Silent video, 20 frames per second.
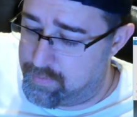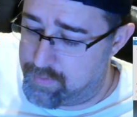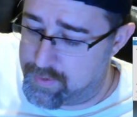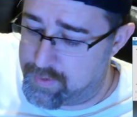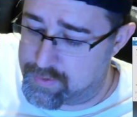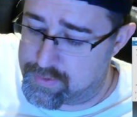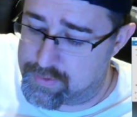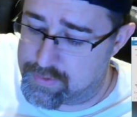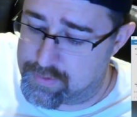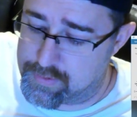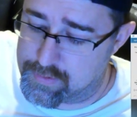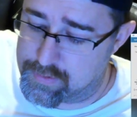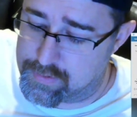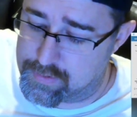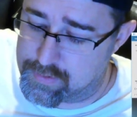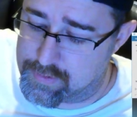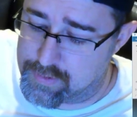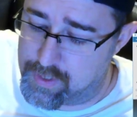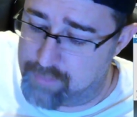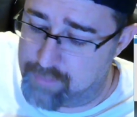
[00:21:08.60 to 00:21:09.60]

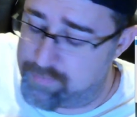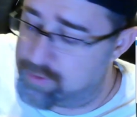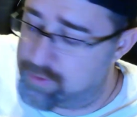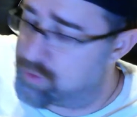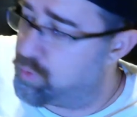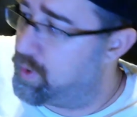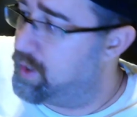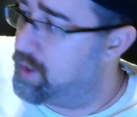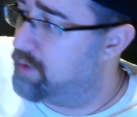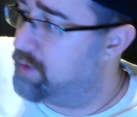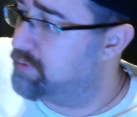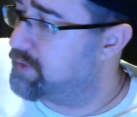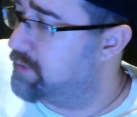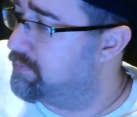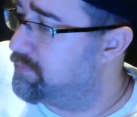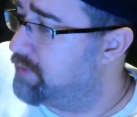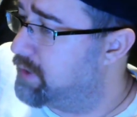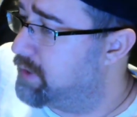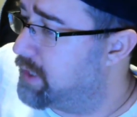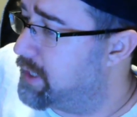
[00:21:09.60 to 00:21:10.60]
712s I
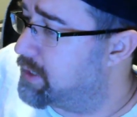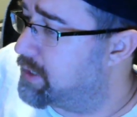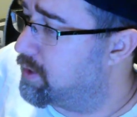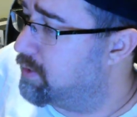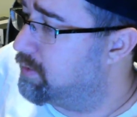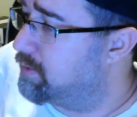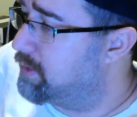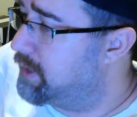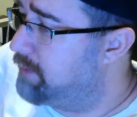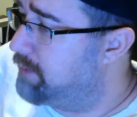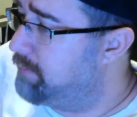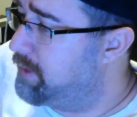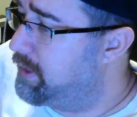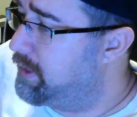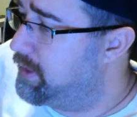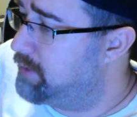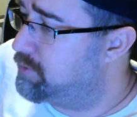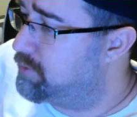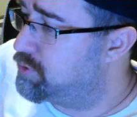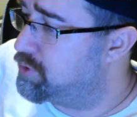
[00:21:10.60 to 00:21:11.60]
feel like are
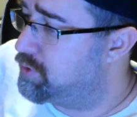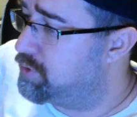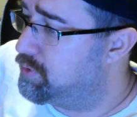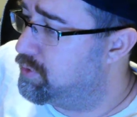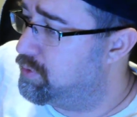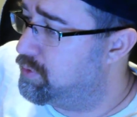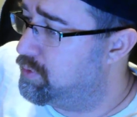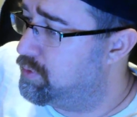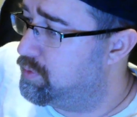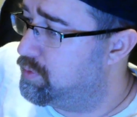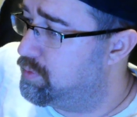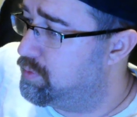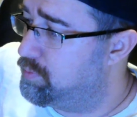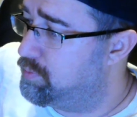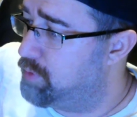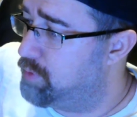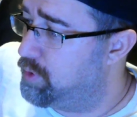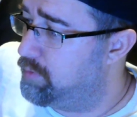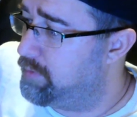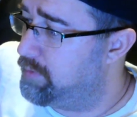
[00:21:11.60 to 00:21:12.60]
limited to
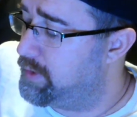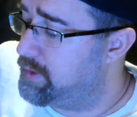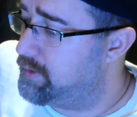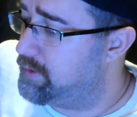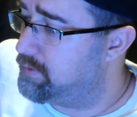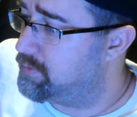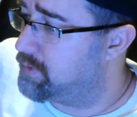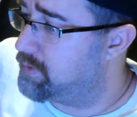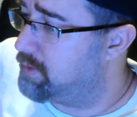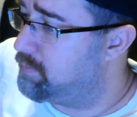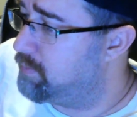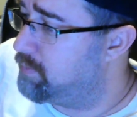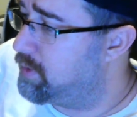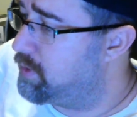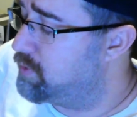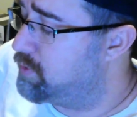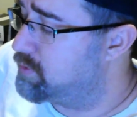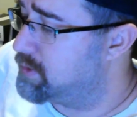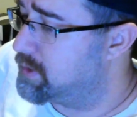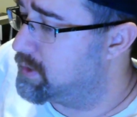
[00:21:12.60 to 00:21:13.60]
movies and
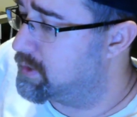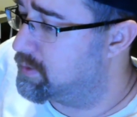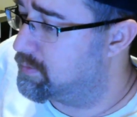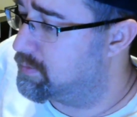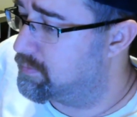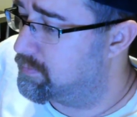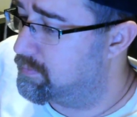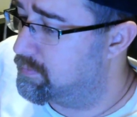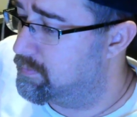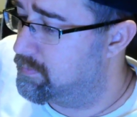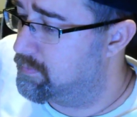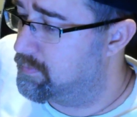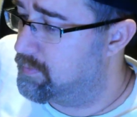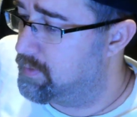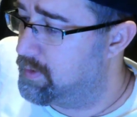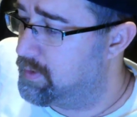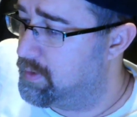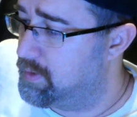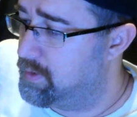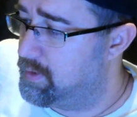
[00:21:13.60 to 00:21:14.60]
music,
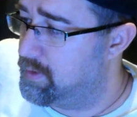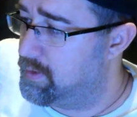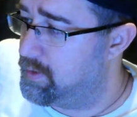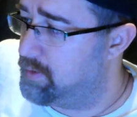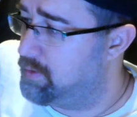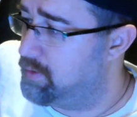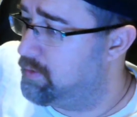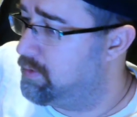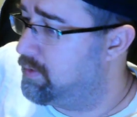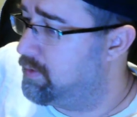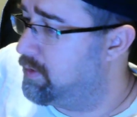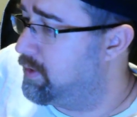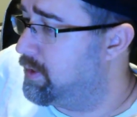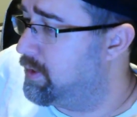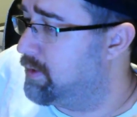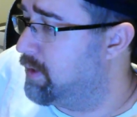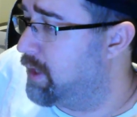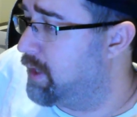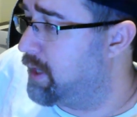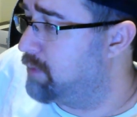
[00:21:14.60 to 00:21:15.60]
and
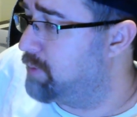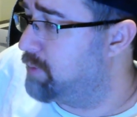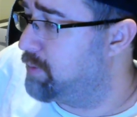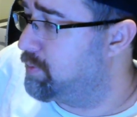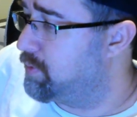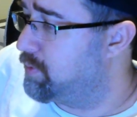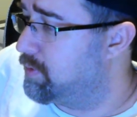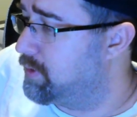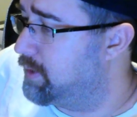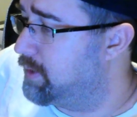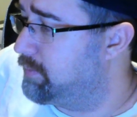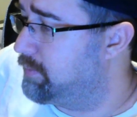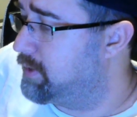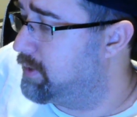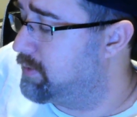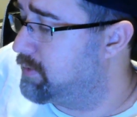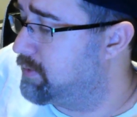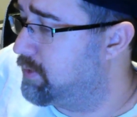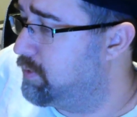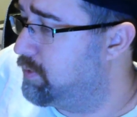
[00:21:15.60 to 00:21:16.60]
a lot of people are limited
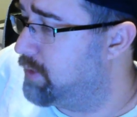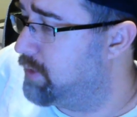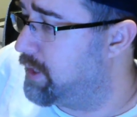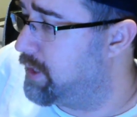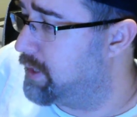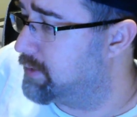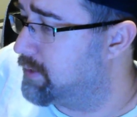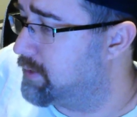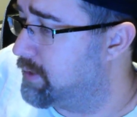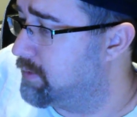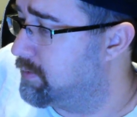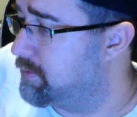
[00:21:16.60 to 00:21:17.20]
to that. They